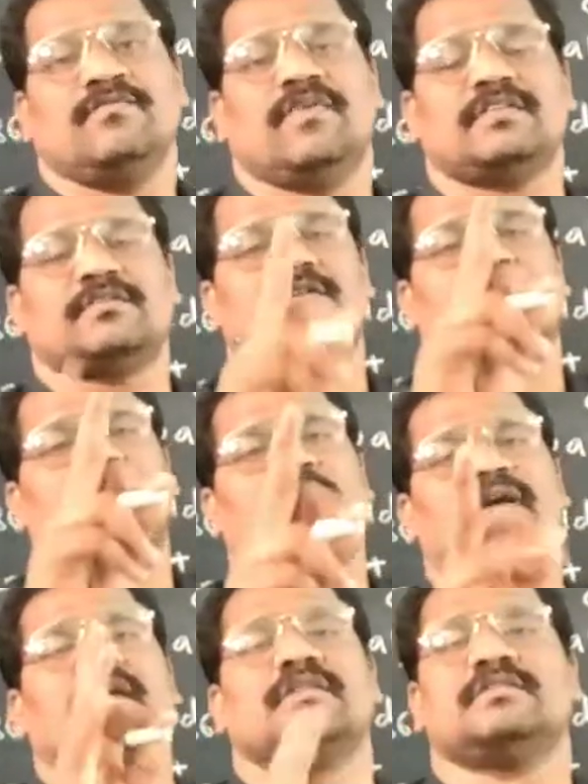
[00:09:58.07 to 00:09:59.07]
First
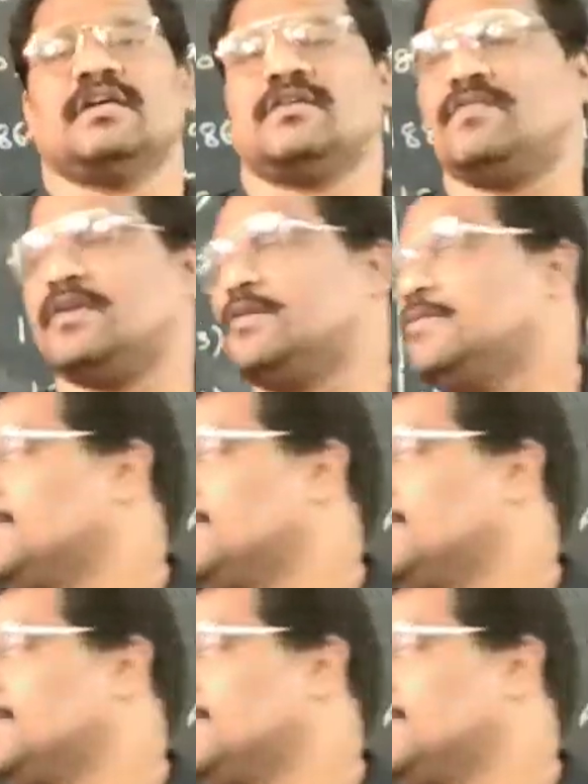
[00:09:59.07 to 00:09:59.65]
drawback is that one.